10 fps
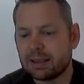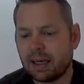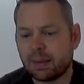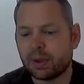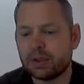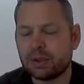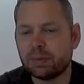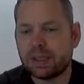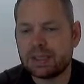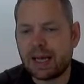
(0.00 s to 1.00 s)
I'm going to do
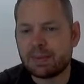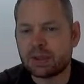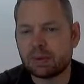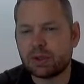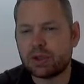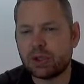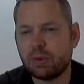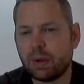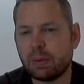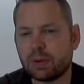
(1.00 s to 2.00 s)
with the same. So the
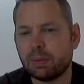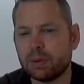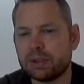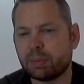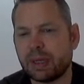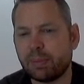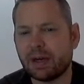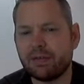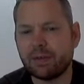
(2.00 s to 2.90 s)
2, I'm going to multiply by